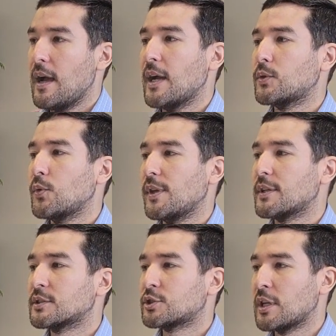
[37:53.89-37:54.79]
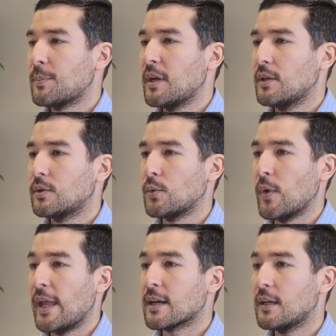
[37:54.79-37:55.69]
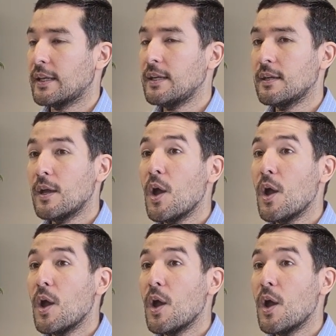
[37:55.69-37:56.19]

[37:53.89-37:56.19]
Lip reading: A 2-year trip to Italy,